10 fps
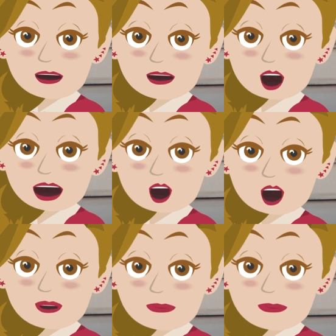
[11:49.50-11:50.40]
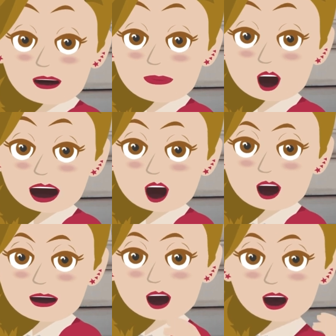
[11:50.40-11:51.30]
when
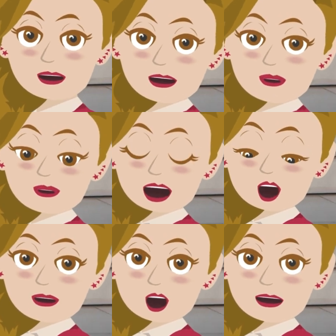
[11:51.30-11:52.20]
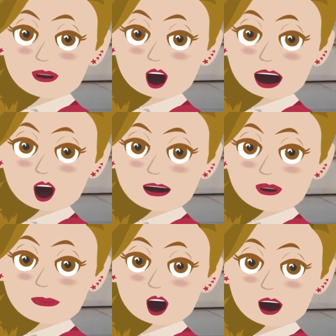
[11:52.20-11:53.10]
non-physical understands you in ways
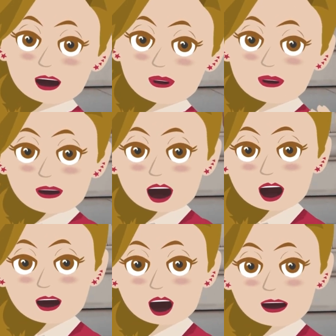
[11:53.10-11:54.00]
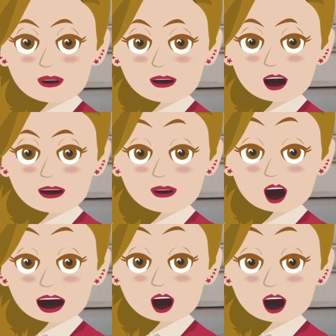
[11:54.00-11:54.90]
that you cannot
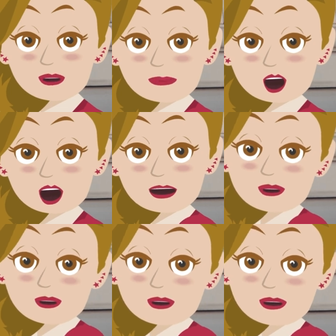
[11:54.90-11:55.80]
begin to know.